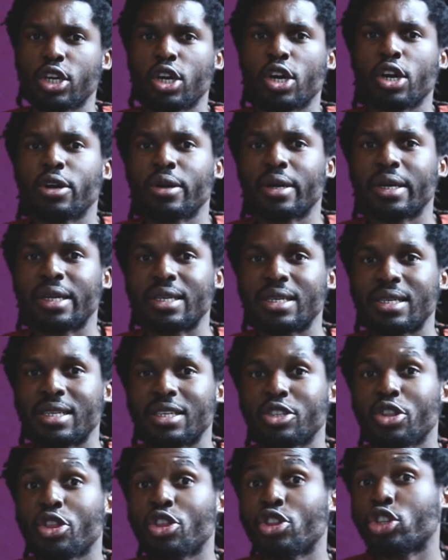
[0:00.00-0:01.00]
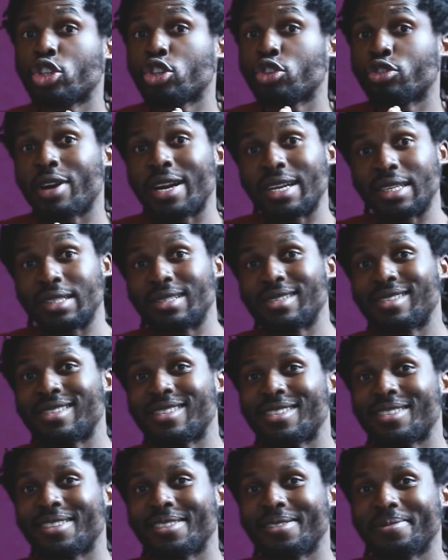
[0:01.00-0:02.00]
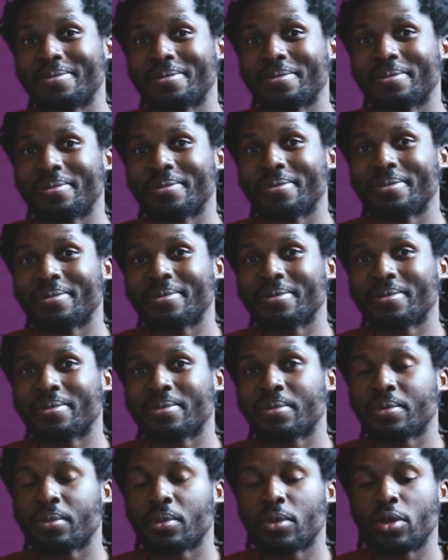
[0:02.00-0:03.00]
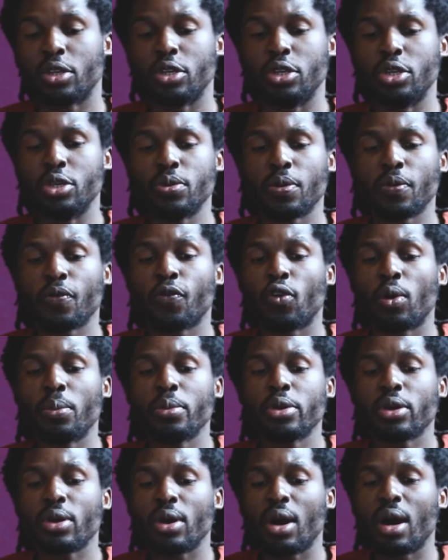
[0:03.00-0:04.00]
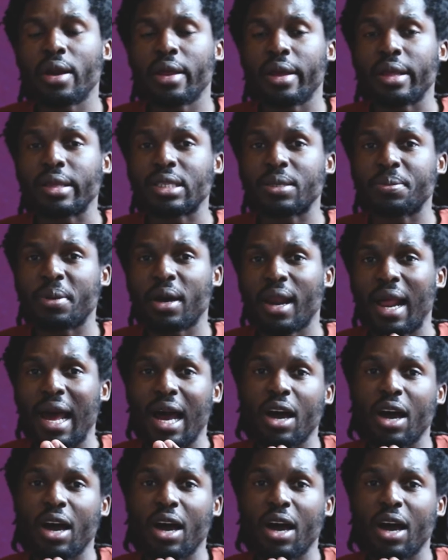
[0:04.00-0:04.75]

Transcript: current trends. You informing your audience about